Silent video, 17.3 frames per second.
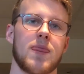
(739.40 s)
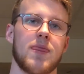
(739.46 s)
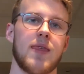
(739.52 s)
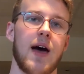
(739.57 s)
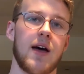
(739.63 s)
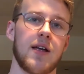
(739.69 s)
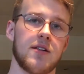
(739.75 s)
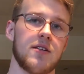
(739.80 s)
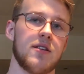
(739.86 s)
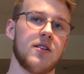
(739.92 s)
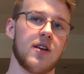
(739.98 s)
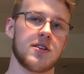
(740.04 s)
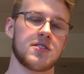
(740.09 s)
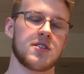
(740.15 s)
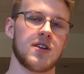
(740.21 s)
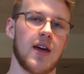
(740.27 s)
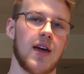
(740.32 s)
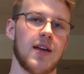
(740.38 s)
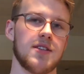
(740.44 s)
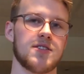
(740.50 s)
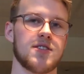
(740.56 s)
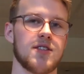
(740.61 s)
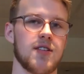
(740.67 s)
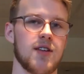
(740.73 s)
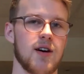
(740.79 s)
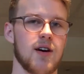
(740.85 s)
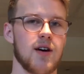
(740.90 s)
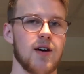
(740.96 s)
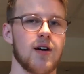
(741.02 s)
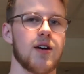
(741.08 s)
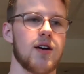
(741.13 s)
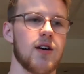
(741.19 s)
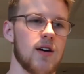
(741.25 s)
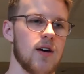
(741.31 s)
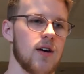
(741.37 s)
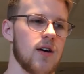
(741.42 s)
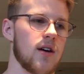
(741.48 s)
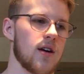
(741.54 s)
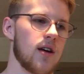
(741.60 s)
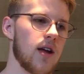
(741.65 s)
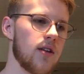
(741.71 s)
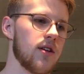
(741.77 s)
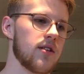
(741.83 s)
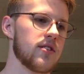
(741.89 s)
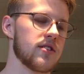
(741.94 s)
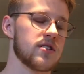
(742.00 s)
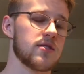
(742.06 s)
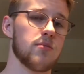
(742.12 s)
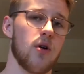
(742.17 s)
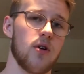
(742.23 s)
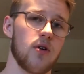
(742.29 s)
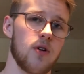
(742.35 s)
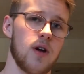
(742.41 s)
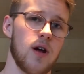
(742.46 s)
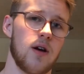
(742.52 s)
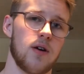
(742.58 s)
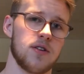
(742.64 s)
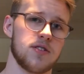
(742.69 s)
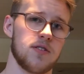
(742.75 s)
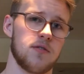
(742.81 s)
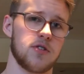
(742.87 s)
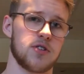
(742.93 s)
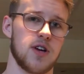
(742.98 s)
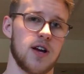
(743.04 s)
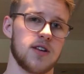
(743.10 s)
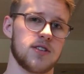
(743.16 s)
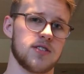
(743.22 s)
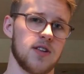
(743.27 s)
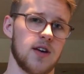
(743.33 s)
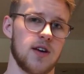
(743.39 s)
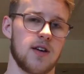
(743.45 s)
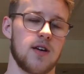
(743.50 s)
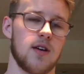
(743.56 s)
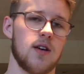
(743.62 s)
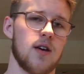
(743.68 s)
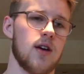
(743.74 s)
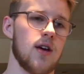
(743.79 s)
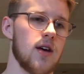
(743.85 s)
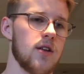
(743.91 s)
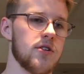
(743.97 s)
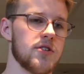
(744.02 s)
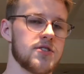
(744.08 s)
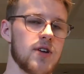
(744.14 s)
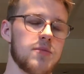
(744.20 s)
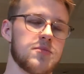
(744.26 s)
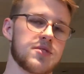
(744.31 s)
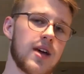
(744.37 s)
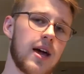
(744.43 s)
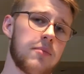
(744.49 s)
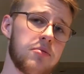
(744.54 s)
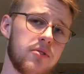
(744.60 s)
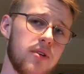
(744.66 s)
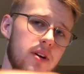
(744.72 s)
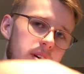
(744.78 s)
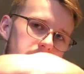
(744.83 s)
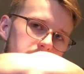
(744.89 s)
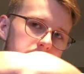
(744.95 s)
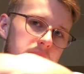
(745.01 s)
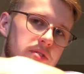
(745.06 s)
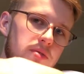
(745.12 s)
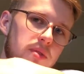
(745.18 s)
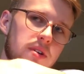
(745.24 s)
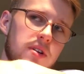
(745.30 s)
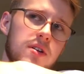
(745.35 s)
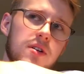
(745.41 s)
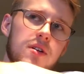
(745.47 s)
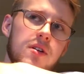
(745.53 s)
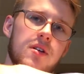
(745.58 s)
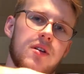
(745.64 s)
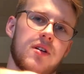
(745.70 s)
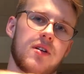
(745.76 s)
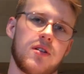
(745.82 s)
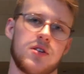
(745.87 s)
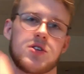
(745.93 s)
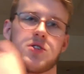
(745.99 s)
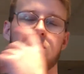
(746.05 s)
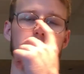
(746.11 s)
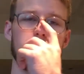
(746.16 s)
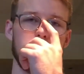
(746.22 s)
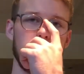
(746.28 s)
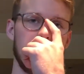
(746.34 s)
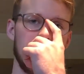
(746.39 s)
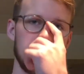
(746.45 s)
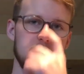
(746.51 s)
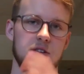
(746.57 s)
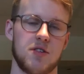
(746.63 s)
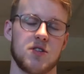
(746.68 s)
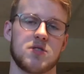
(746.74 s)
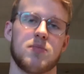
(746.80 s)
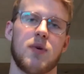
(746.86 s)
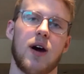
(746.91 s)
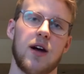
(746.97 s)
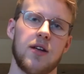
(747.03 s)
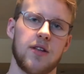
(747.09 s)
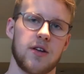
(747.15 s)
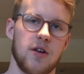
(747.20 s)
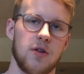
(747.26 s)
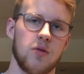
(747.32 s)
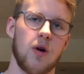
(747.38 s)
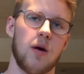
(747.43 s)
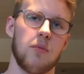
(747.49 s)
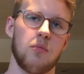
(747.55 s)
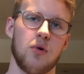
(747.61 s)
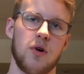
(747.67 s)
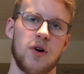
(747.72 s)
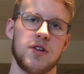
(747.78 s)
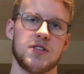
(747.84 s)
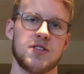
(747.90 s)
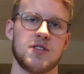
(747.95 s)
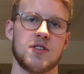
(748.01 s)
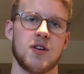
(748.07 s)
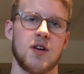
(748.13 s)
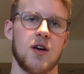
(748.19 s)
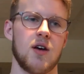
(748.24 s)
that doesn't get into the kind of like the smaller areas of your chest, like your subscapularis in between your shoulder blades and your spine, like your rhomboids,